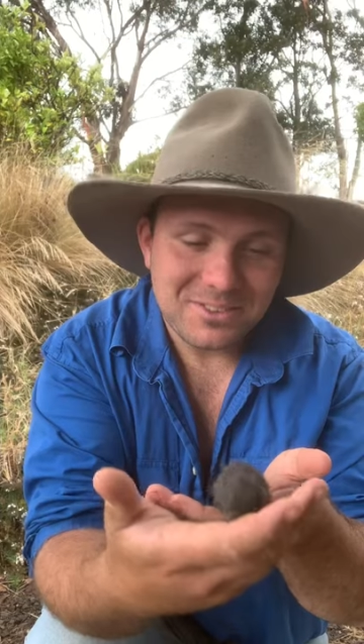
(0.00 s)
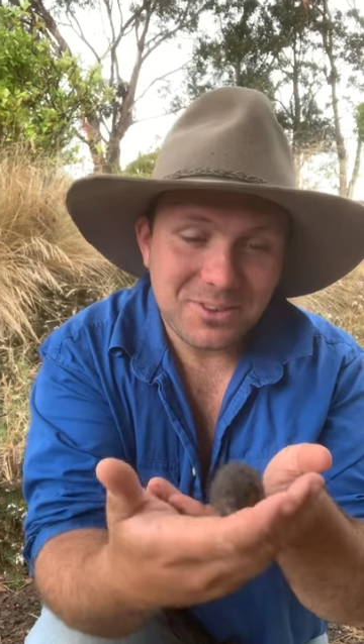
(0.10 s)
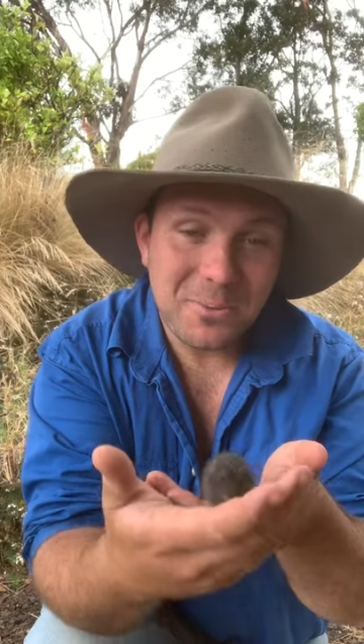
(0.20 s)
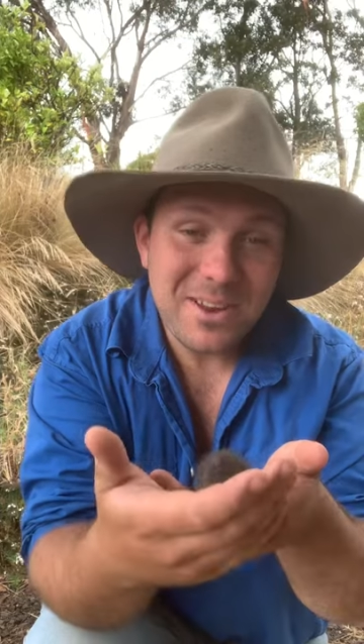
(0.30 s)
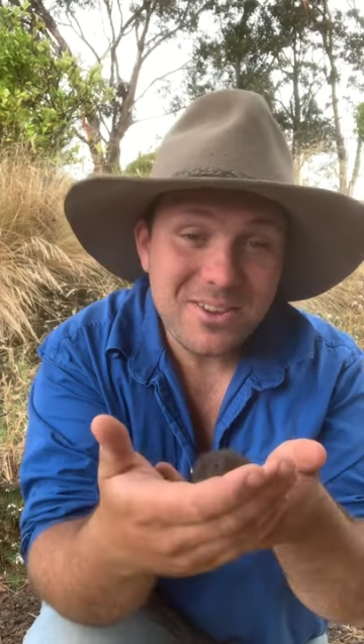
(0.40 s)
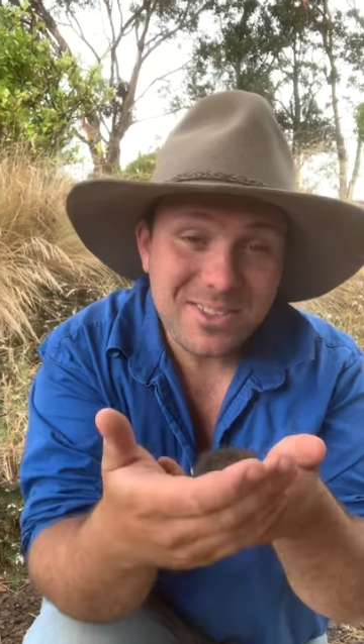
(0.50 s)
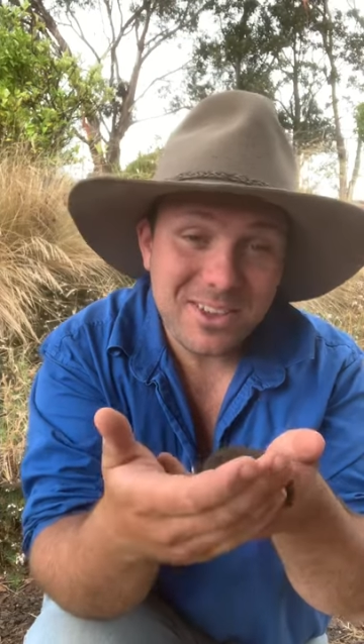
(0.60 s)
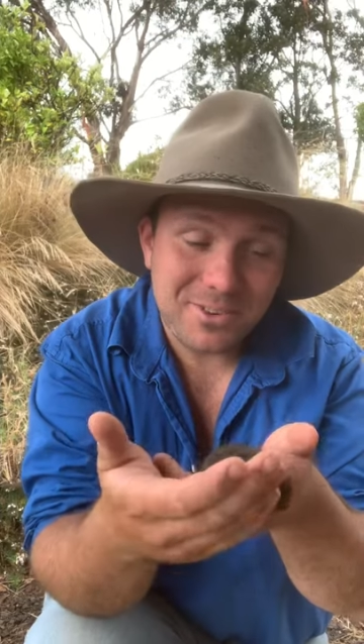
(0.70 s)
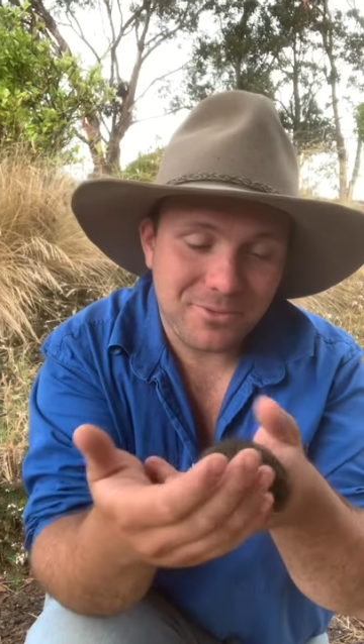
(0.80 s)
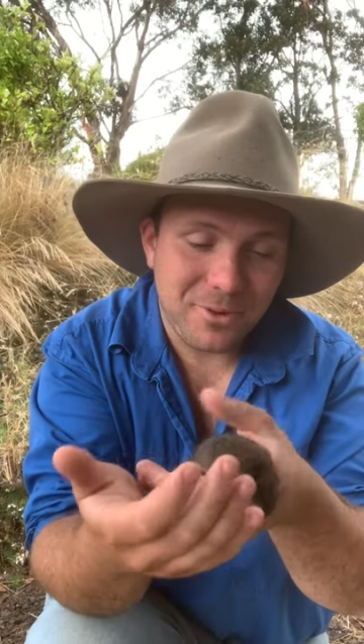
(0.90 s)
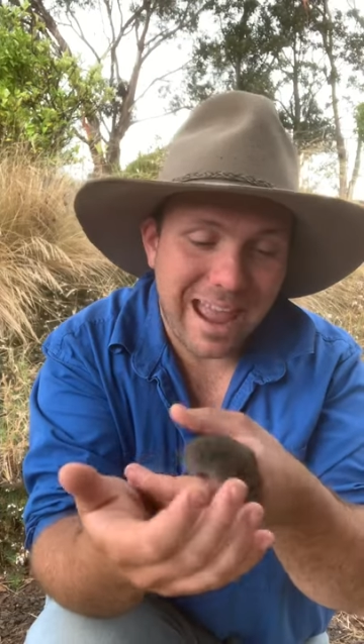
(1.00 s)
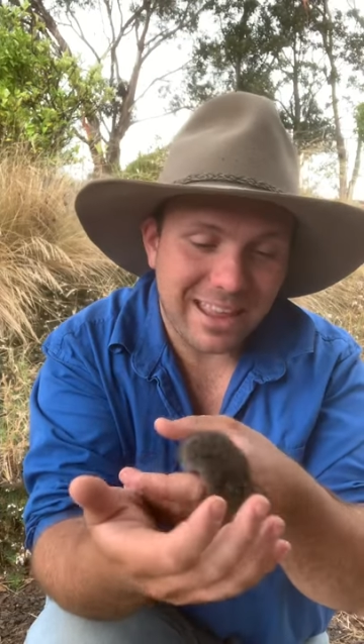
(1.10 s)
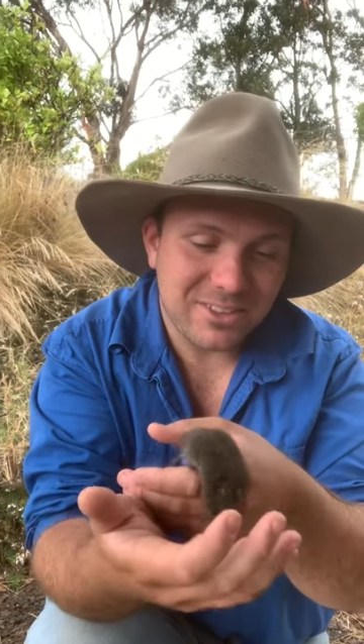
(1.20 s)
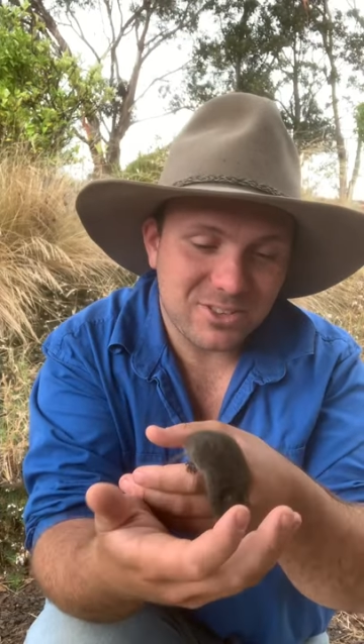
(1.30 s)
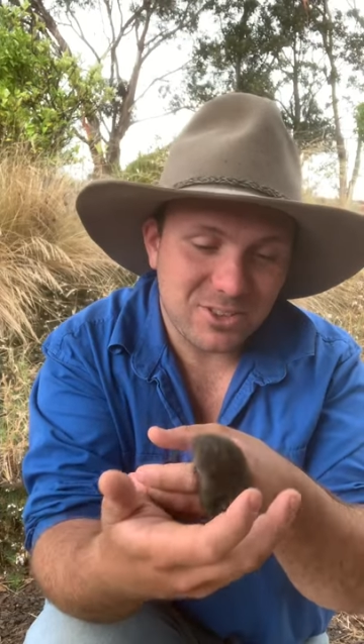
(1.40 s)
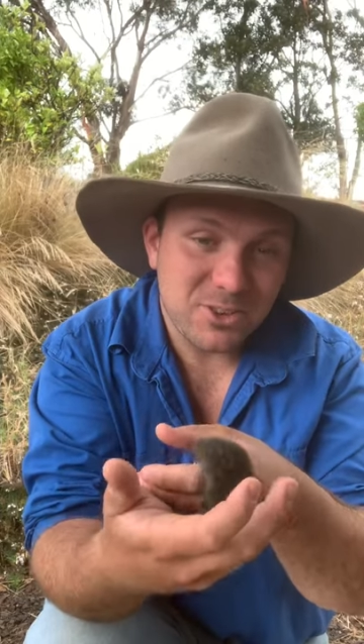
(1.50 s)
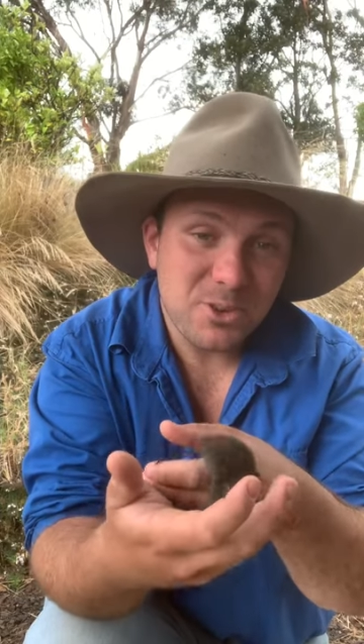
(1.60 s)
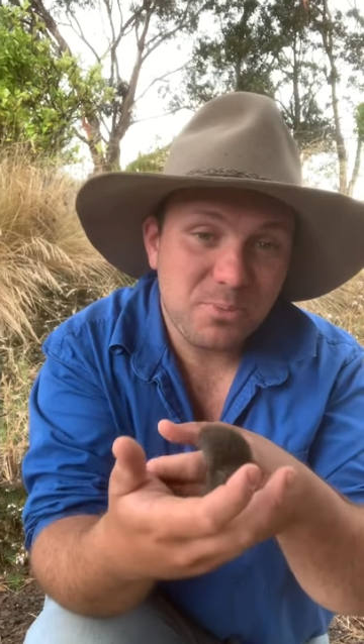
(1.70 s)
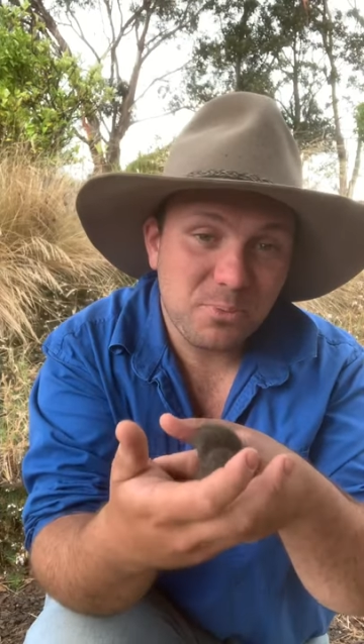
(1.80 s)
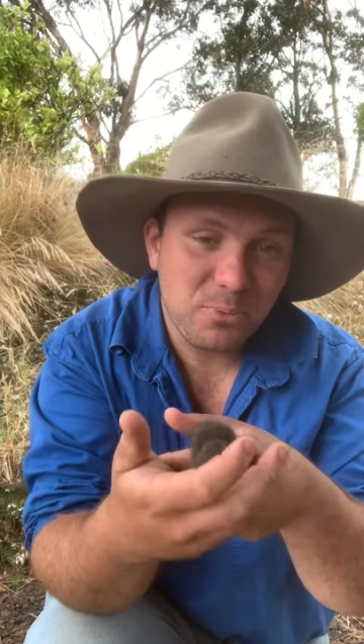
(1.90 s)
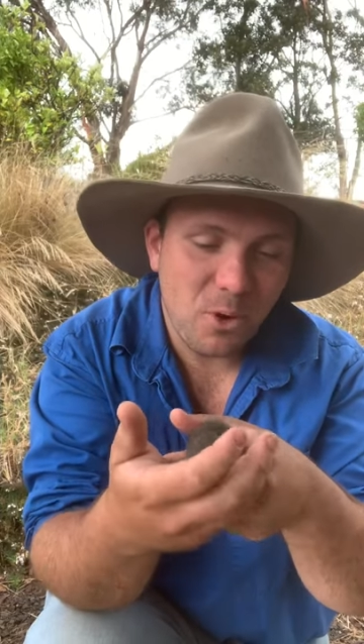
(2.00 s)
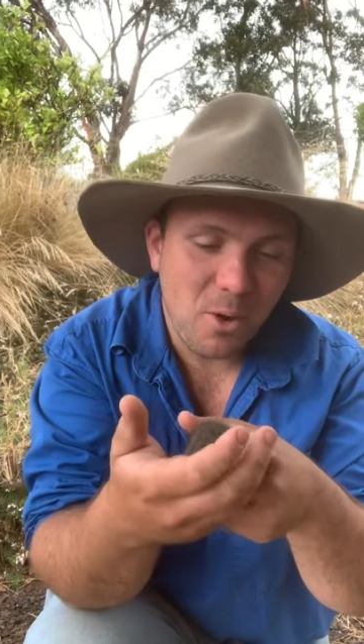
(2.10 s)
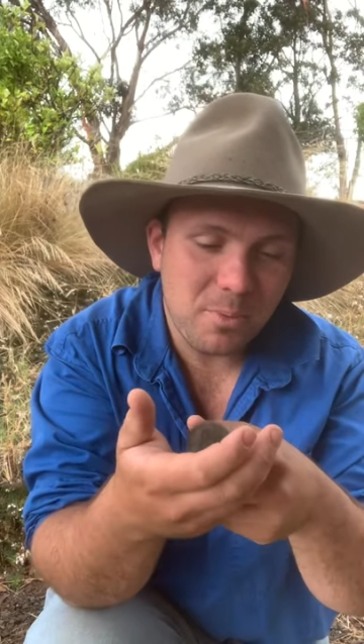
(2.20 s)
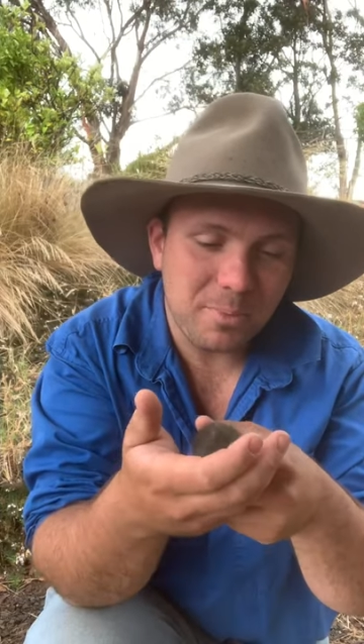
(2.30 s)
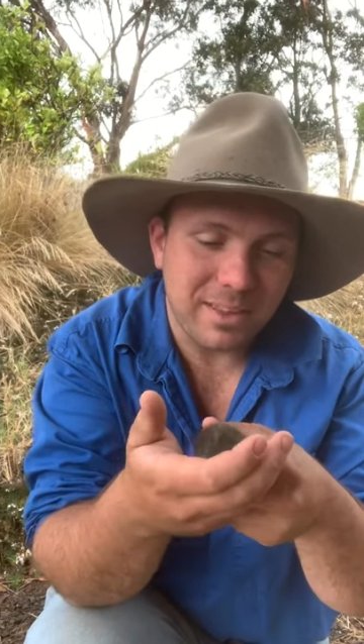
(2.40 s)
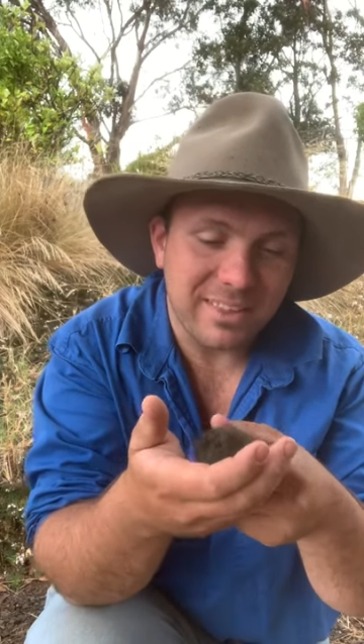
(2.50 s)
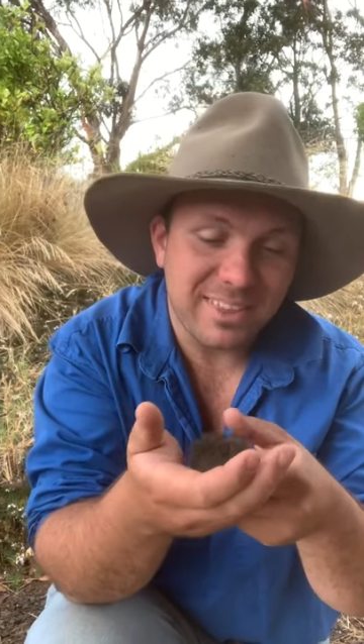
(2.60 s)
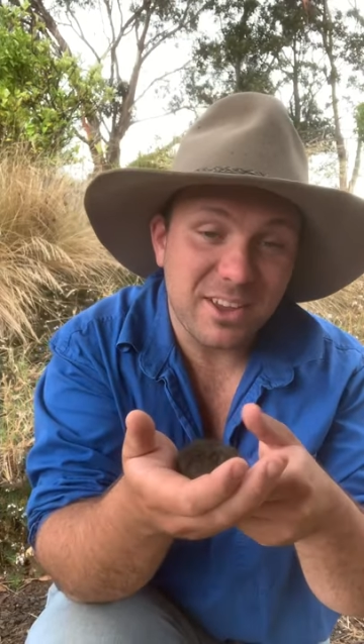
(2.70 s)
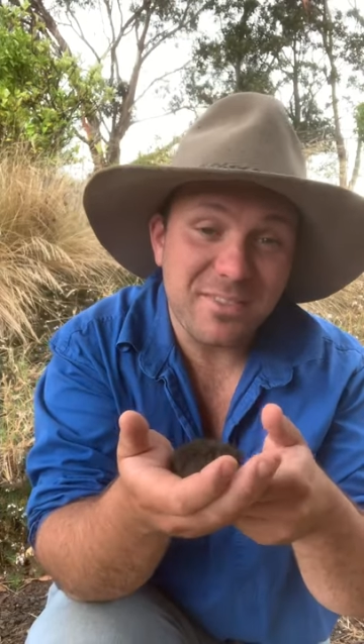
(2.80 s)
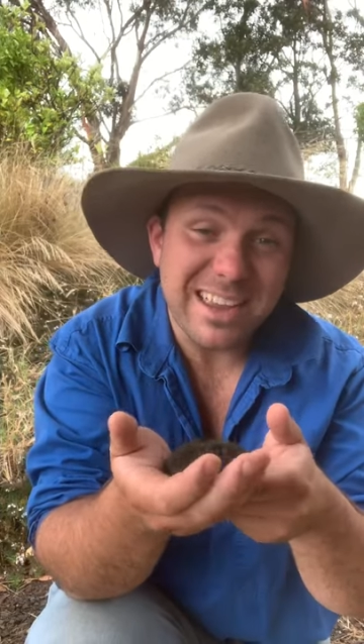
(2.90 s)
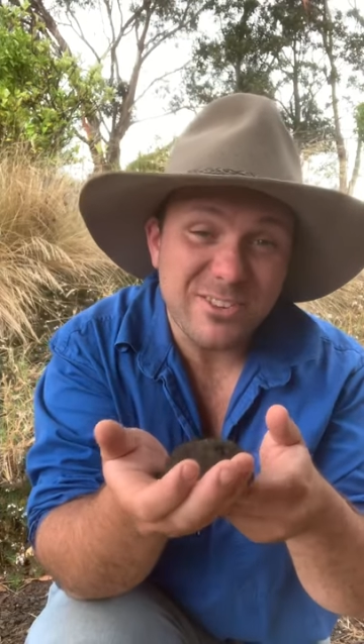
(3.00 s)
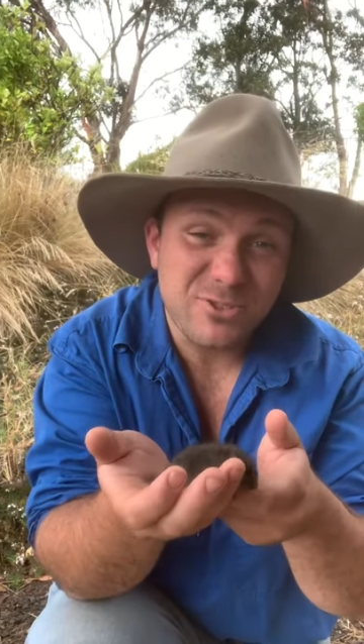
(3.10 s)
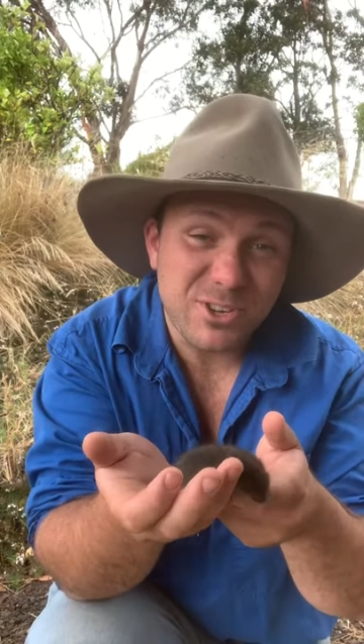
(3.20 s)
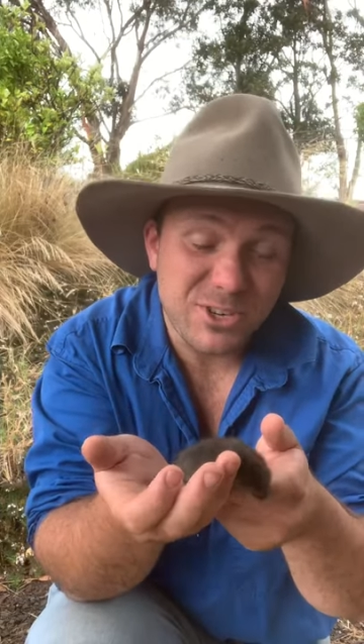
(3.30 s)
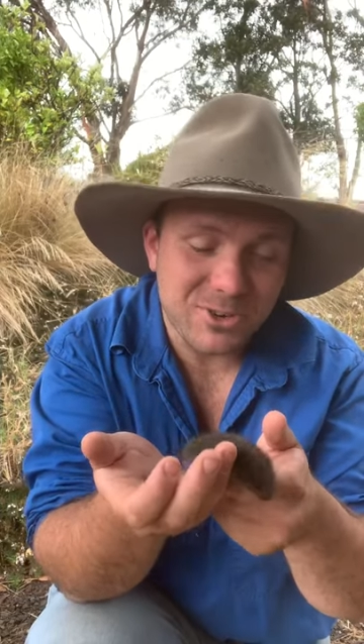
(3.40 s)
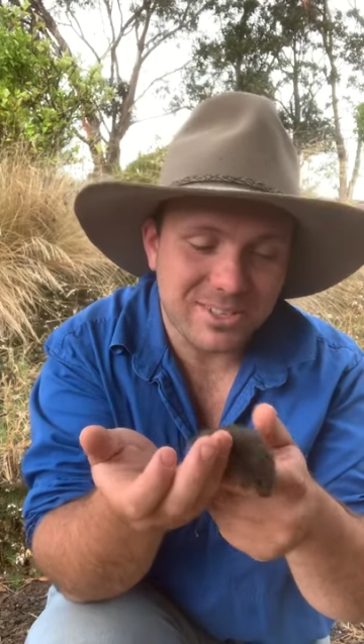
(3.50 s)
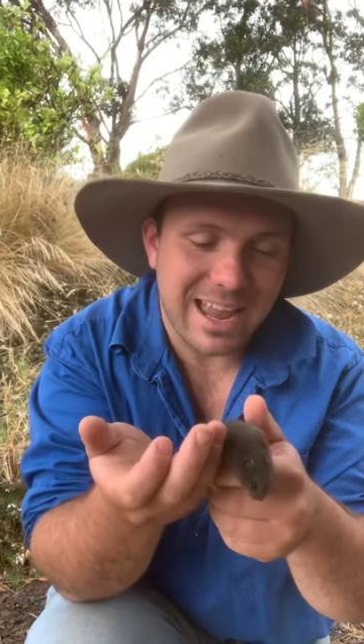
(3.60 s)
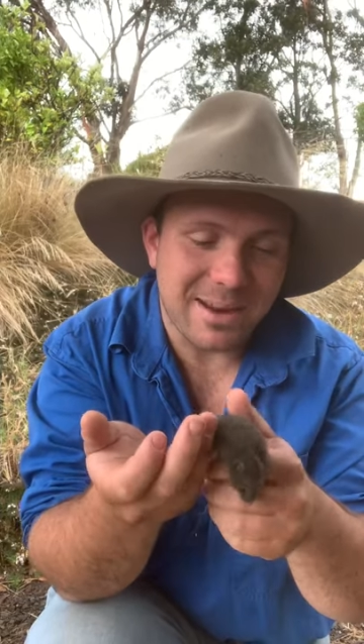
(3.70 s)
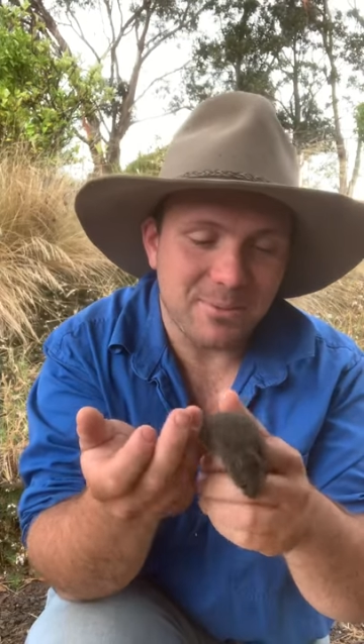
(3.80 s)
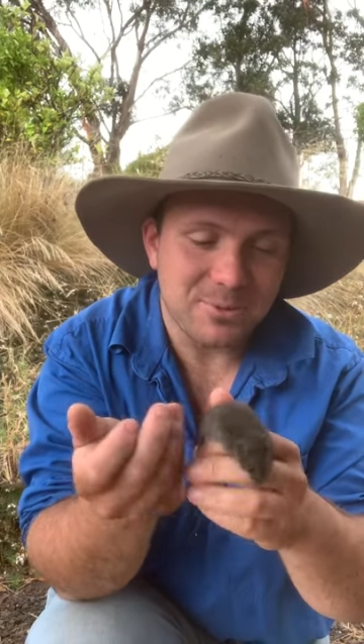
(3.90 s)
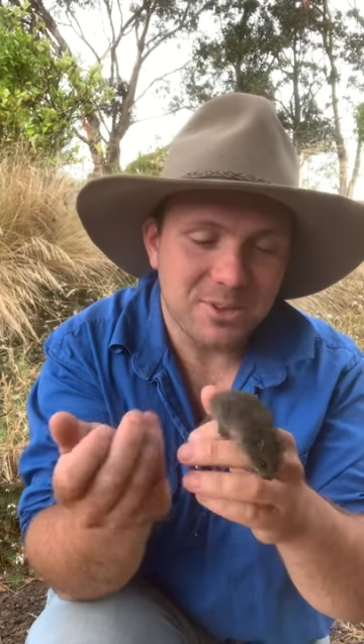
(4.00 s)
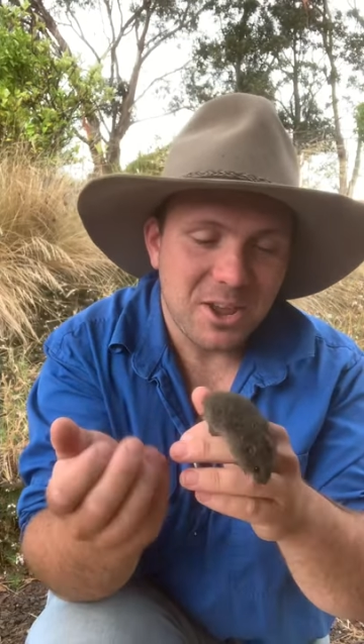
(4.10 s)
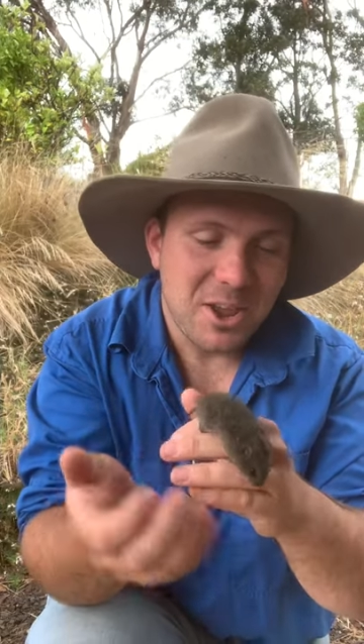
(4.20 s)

So when you think of rats, you probably think of introduced animals.